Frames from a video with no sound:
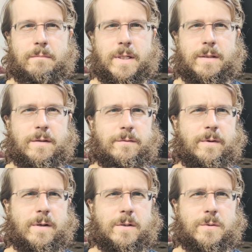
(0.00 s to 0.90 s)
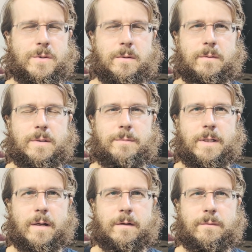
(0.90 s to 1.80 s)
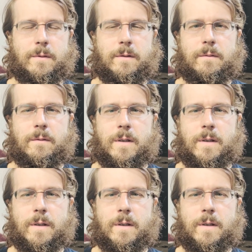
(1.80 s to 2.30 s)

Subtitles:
It's very neutral, to be honest with you.